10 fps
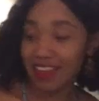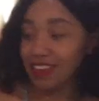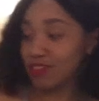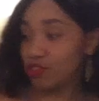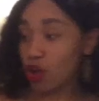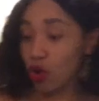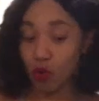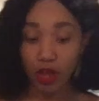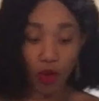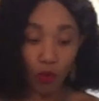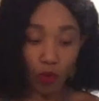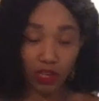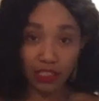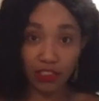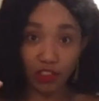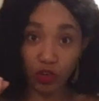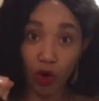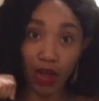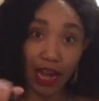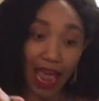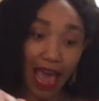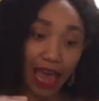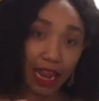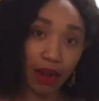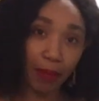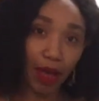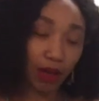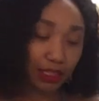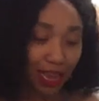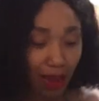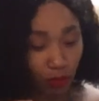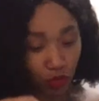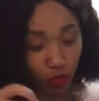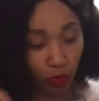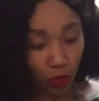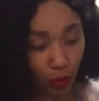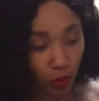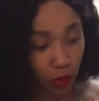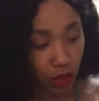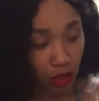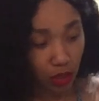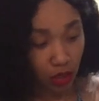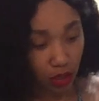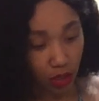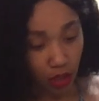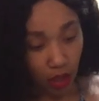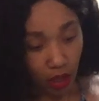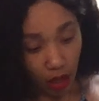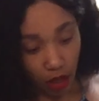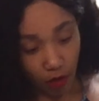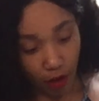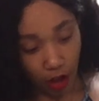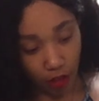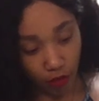So it wants us to go ahead and add in about a tablespoon of olive